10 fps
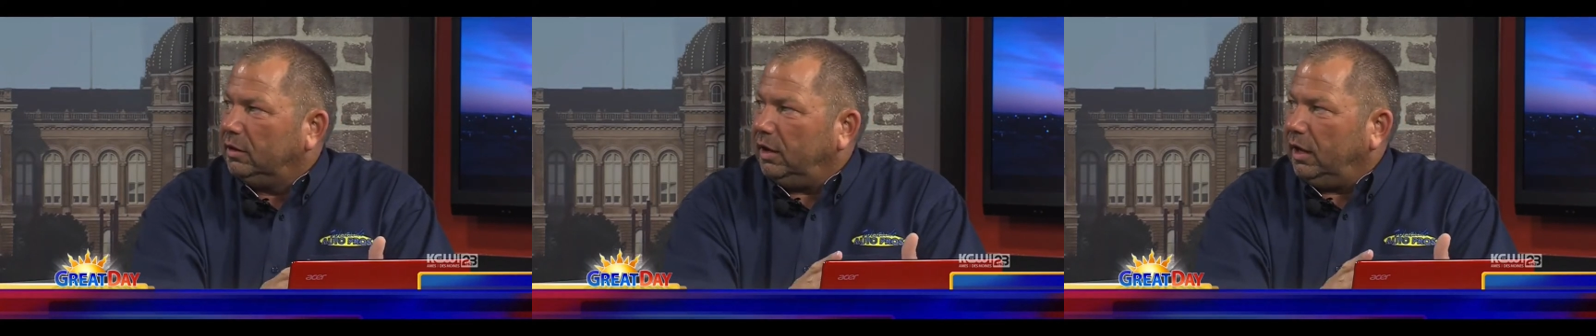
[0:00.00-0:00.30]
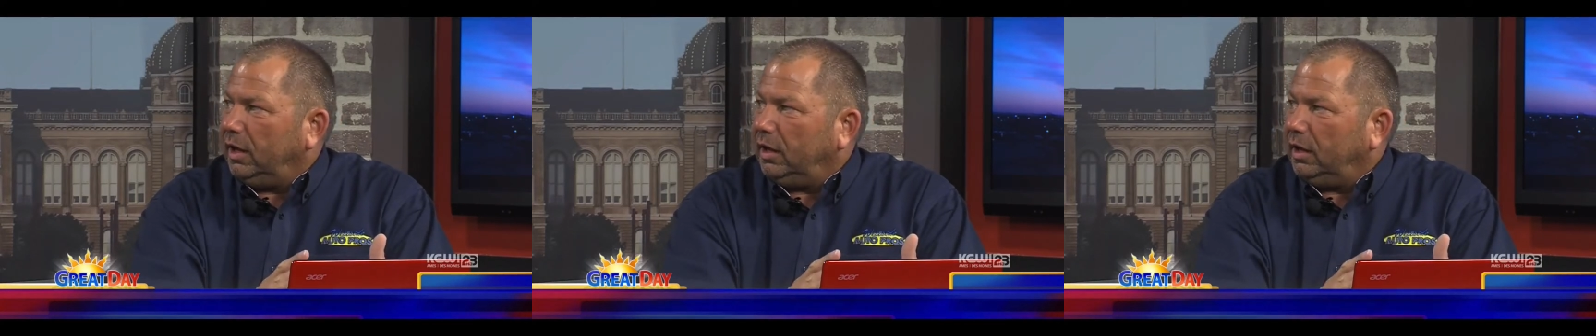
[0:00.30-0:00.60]

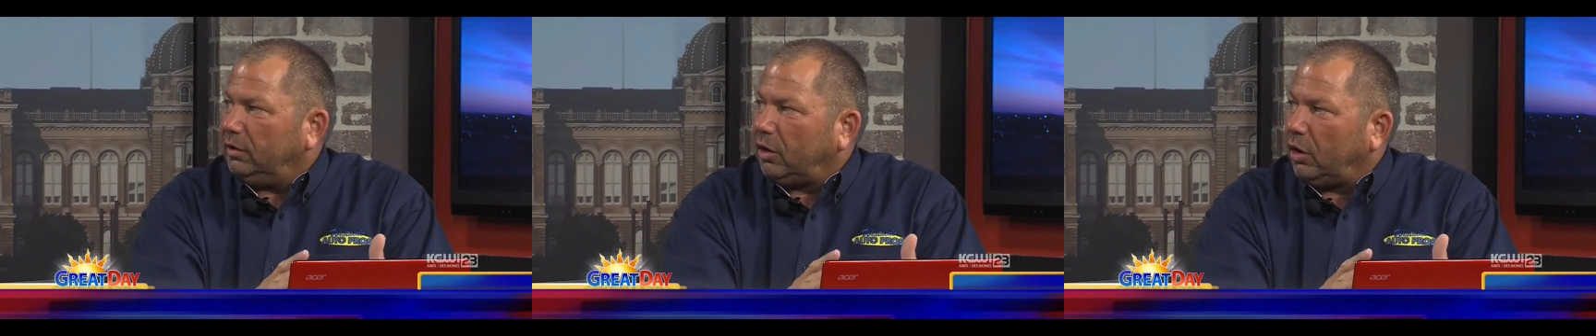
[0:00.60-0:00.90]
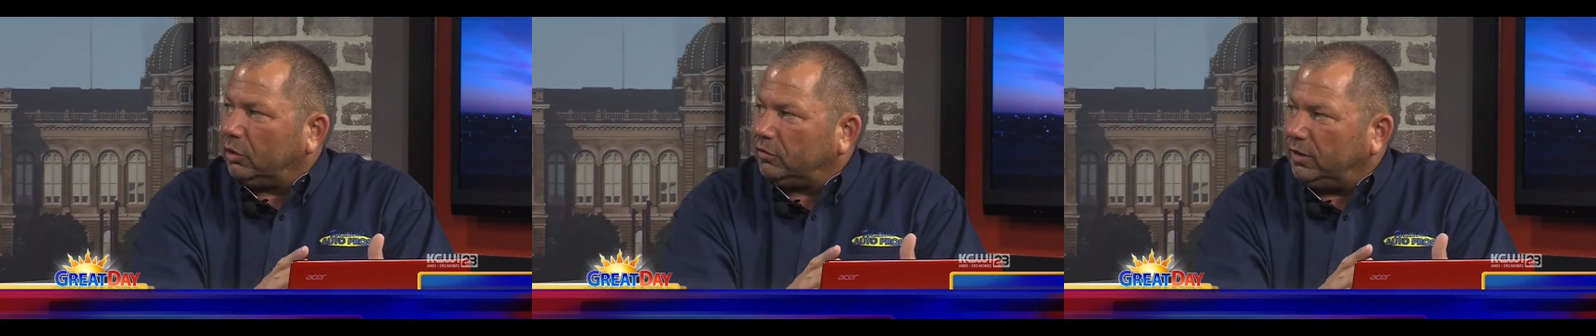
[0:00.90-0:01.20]
and the
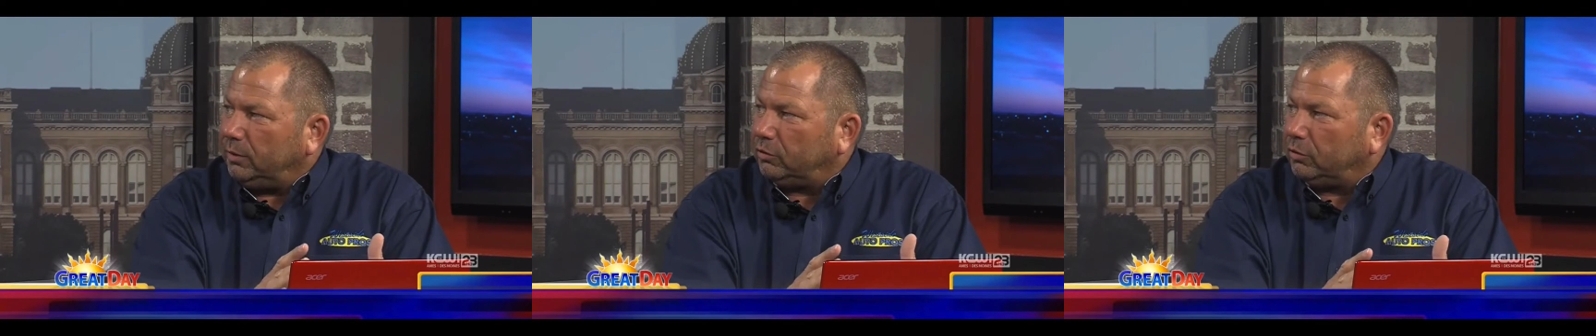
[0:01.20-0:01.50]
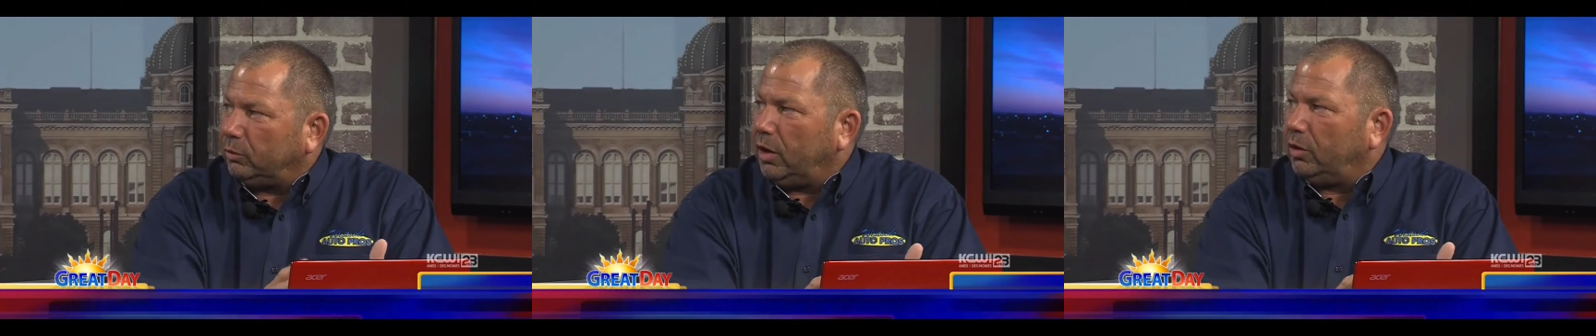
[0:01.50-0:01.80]
car seems
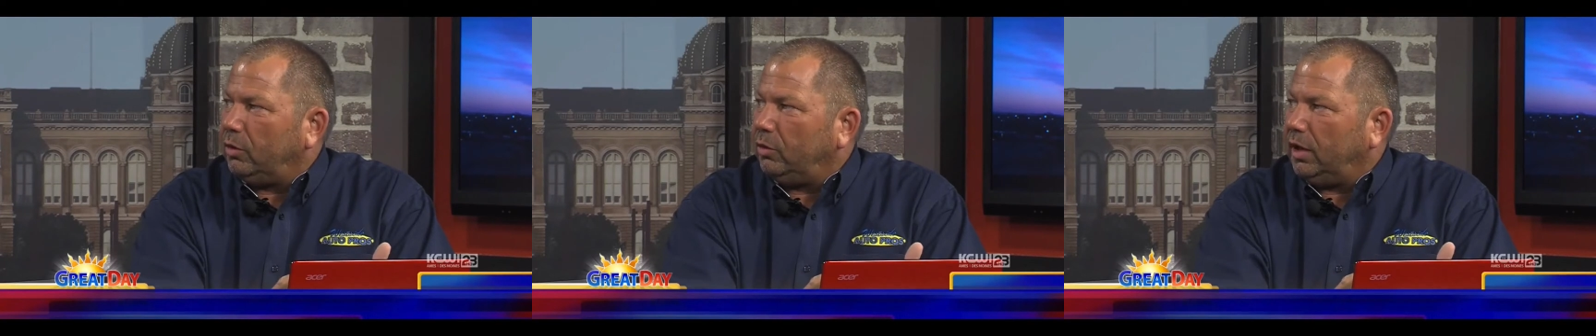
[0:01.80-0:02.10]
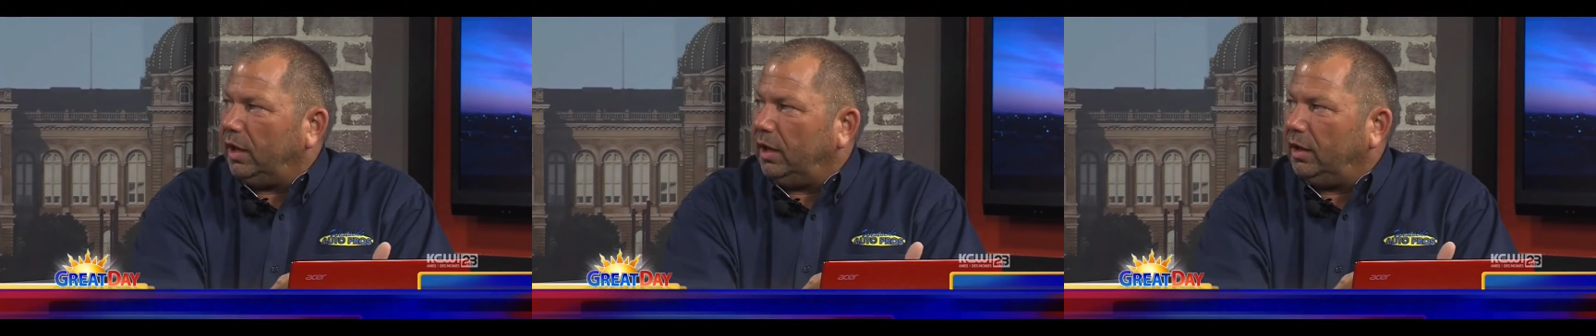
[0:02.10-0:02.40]
to run
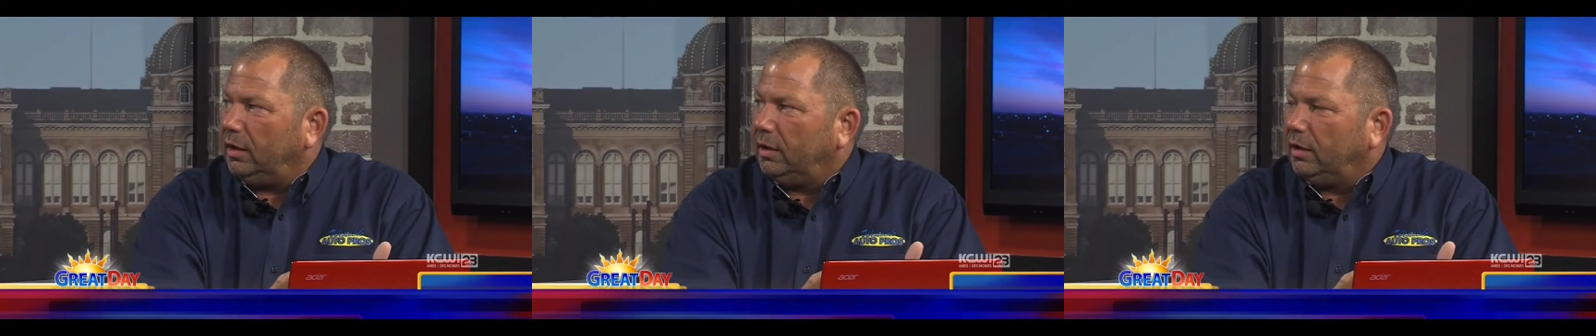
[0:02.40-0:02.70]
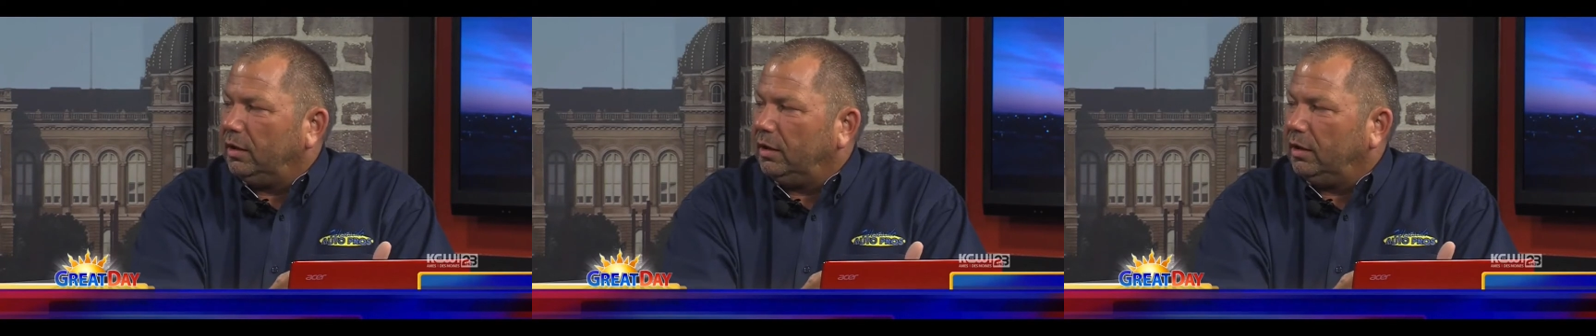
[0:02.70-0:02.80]
okay,